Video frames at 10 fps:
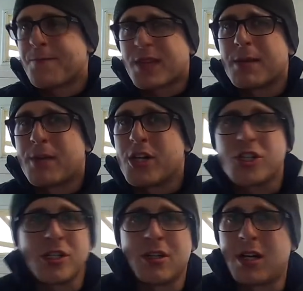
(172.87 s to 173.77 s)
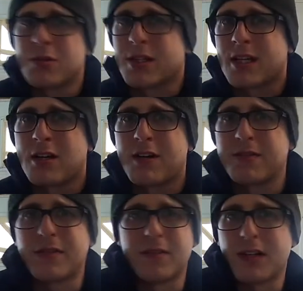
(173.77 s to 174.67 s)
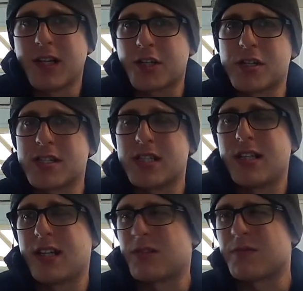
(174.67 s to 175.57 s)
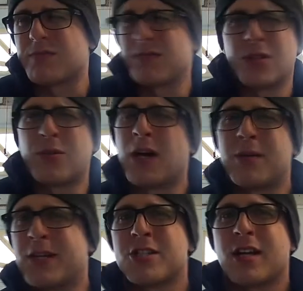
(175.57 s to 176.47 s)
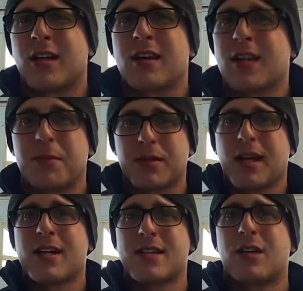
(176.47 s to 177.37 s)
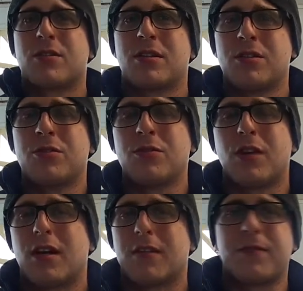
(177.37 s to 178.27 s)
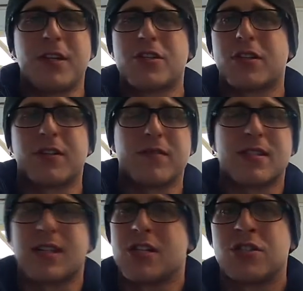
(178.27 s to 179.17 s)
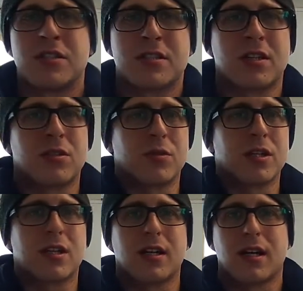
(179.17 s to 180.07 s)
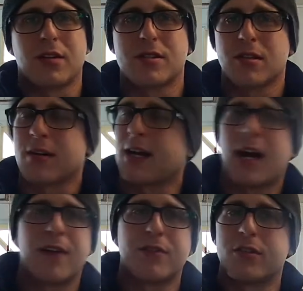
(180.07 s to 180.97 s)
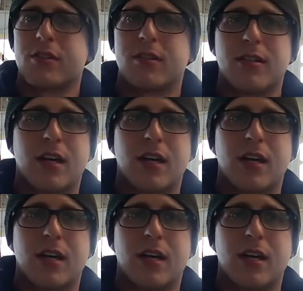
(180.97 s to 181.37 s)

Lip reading: combustion, not working off of electricity. I don't know how much I like that, but that's how the new feature of this engine is going to work. They're still going to have their